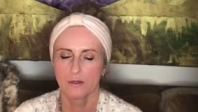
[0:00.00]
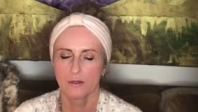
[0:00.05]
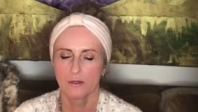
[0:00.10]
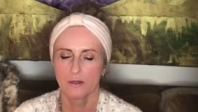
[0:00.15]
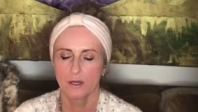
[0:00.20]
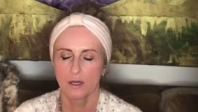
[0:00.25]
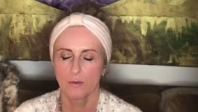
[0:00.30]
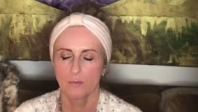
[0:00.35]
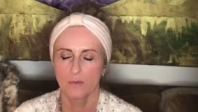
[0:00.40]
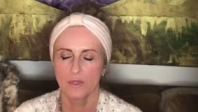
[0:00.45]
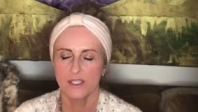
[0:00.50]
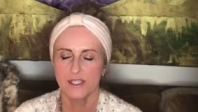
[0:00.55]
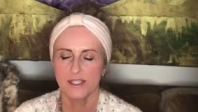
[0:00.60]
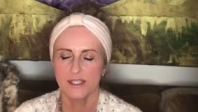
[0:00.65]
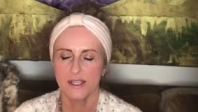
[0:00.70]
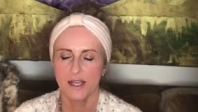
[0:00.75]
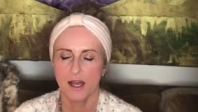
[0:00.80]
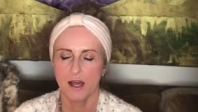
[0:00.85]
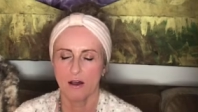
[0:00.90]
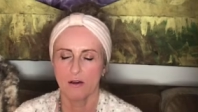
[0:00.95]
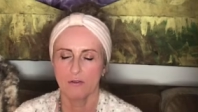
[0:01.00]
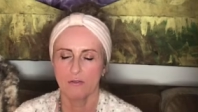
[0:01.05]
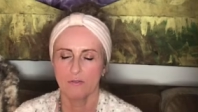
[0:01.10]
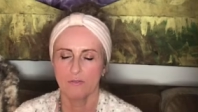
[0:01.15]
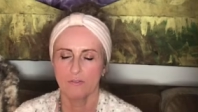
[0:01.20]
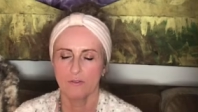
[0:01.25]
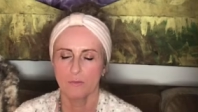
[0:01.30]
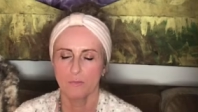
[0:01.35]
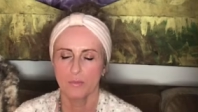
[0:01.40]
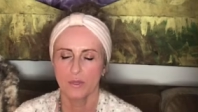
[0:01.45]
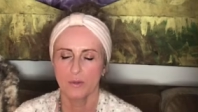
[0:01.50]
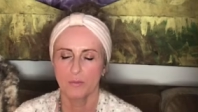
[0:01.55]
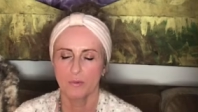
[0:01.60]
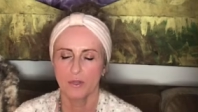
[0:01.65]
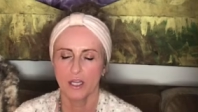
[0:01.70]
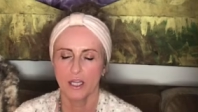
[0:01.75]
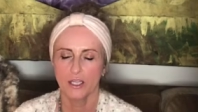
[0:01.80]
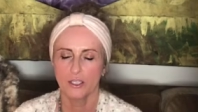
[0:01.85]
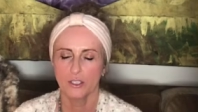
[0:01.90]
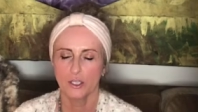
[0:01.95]
on myself, on people
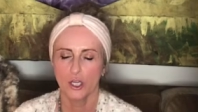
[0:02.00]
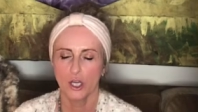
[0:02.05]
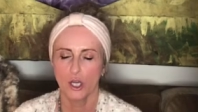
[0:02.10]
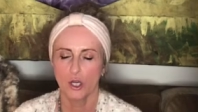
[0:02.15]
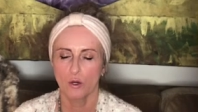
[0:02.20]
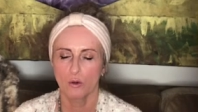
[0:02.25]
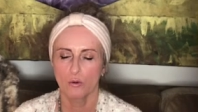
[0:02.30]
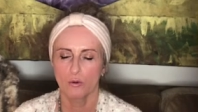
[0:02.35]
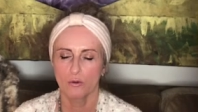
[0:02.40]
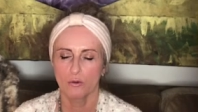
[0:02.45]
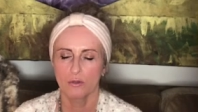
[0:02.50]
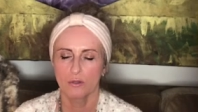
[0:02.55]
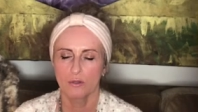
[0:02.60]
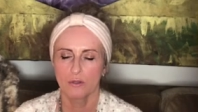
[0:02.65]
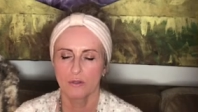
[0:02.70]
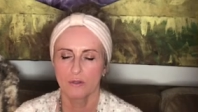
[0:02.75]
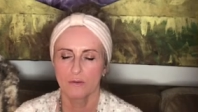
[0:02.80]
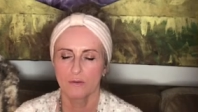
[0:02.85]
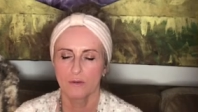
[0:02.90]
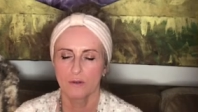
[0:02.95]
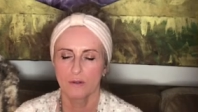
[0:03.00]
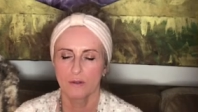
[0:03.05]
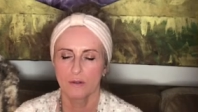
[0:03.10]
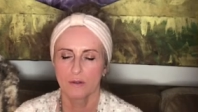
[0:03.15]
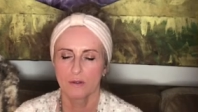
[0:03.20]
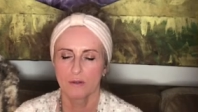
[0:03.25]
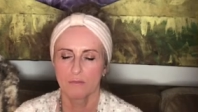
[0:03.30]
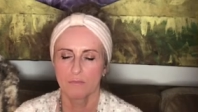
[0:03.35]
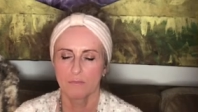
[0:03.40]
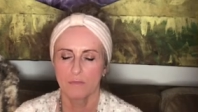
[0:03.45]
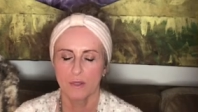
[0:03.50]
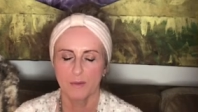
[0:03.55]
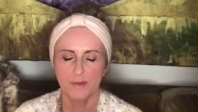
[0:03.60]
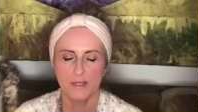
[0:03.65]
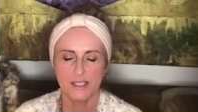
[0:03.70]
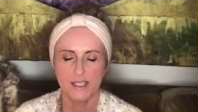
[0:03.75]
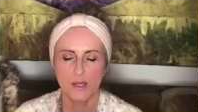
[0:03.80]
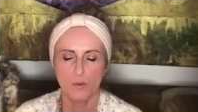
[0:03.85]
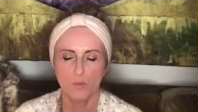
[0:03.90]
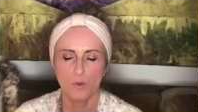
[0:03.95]
I know, maybe
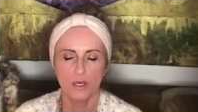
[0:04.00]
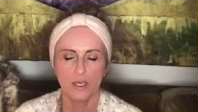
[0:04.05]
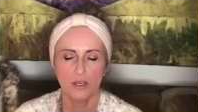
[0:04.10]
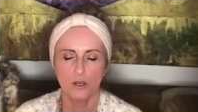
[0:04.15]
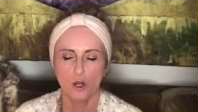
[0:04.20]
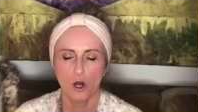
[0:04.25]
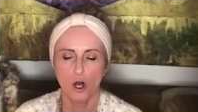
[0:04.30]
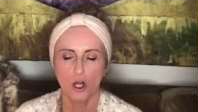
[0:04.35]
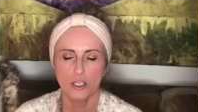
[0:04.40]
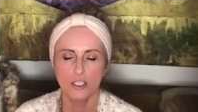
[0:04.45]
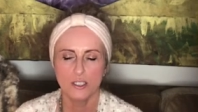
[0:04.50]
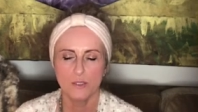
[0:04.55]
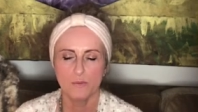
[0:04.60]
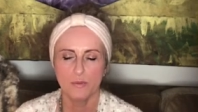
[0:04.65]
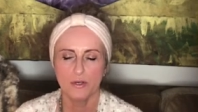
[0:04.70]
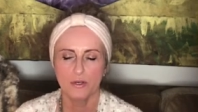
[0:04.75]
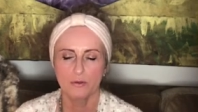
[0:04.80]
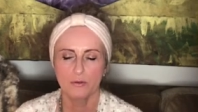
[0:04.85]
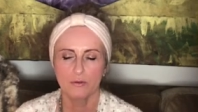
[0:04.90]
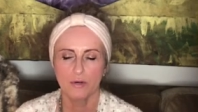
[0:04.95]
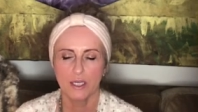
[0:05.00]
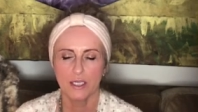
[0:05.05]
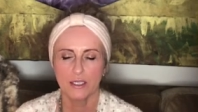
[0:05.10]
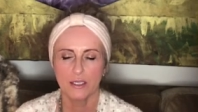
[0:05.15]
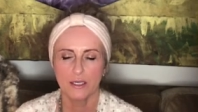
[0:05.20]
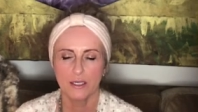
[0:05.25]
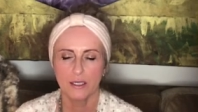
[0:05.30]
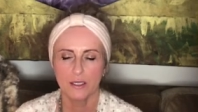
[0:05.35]
someone in hospital right now,